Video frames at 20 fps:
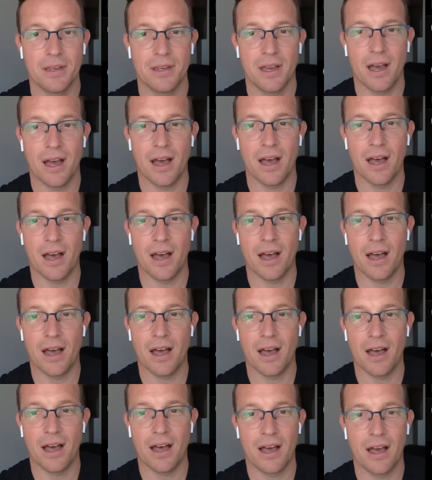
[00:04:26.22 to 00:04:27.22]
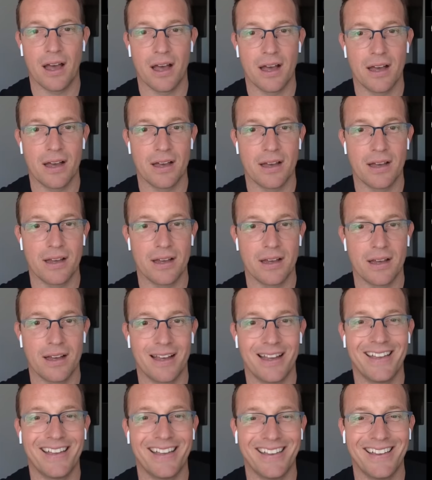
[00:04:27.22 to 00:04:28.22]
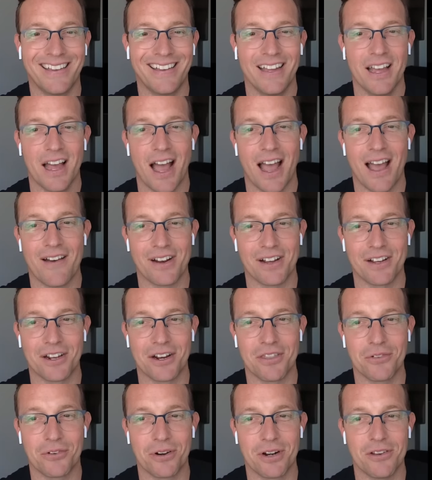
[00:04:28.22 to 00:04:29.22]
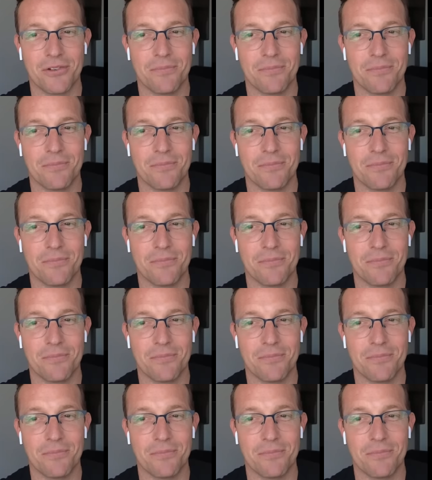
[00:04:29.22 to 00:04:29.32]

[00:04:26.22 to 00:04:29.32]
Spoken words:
I have it on good authority